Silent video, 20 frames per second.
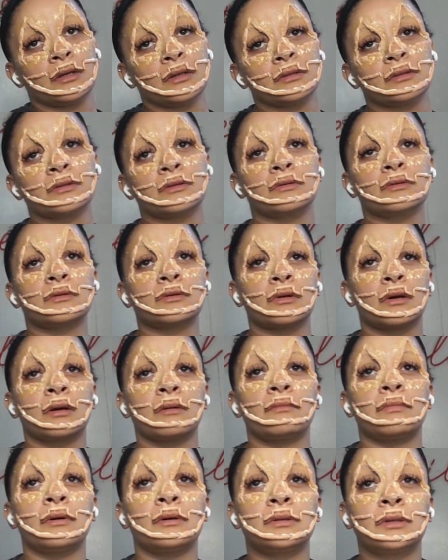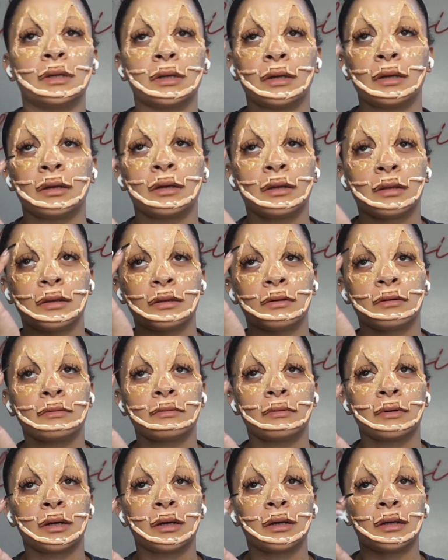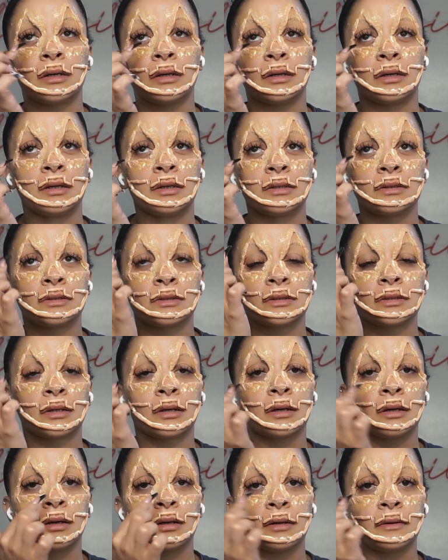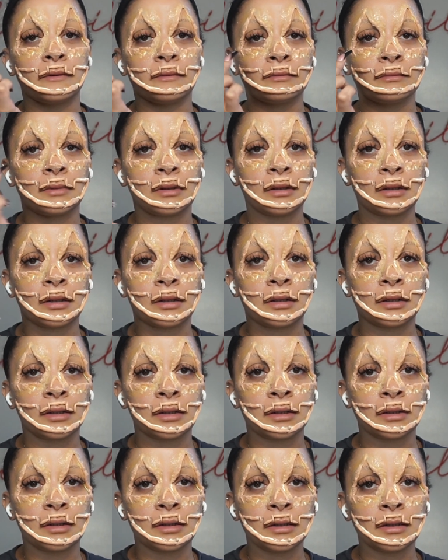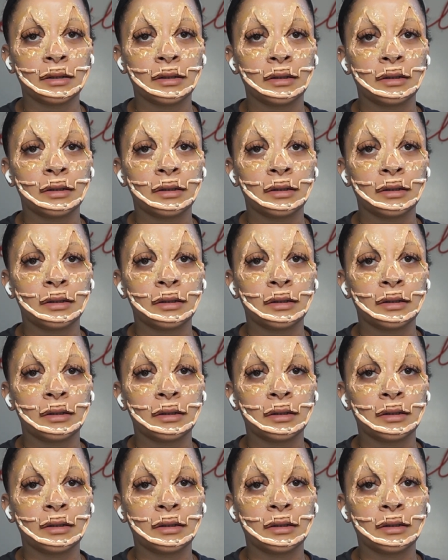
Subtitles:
to start building in the red inside of my eye.